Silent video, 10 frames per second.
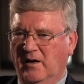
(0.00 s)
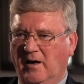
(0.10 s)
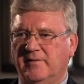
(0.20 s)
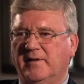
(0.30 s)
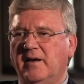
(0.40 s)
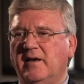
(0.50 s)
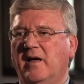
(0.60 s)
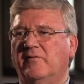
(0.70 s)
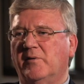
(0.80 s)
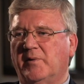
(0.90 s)
And then
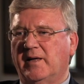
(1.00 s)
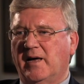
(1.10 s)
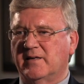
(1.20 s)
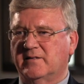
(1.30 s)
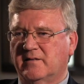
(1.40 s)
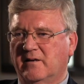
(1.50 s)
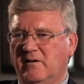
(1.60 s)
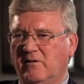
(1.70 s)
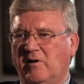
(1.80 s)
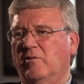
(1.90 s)
everybody asks,
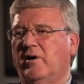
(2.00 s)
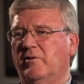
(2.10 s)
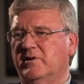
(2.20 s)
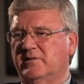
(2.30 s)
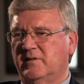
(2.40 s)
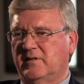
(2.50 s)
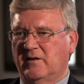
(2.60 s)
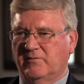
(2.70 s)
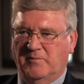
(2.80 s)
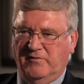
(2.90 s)
well, why wasn't it
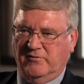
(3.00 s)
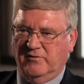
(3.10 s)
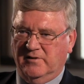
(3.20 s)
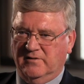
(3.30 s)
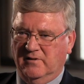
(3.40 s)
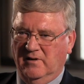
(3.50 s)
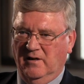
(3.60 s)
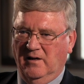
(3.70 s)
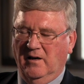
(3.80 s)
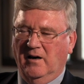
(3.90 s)
dealt with before this?
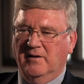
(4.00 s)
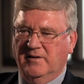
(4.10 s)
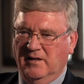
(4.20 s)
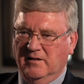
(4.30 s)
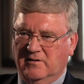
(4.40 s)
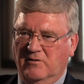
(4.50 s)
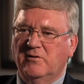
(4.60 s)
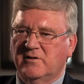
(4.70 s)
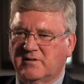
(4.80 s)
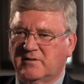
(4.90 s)
I think it's the
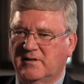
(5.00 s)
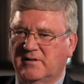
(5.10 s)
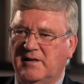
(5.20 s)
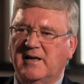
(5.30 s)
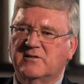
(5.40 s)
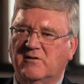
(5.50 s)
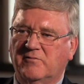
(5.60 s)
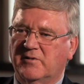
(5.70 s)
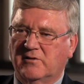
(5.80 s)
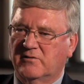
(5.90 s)
onus is on the next
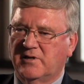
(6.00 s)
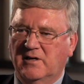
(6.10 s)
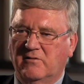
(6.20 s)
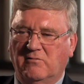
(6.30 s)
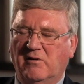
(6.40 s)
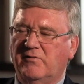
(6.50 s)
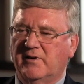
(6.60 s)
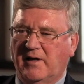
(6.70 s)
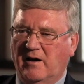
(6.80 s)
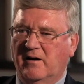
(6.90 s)
government that goes in, whoever
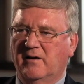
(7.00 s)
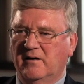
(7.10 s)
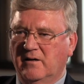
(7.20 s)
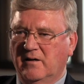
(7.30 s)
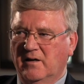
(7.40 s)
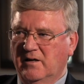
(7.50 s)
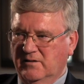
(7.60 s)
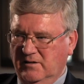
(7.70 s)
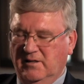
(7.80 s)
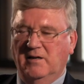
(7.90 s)
they are,
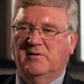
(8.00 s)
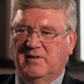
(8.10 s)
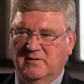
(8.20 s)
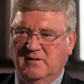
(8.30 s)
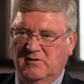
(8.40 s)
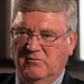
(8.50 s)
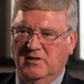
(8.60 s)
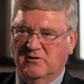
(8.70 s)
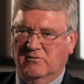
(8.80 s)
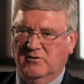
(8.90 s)
to deal with this
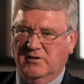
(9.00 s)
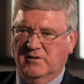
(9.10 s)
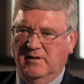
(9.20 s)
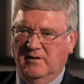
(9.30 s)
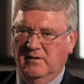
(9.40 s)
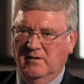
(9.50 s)
situation urgently.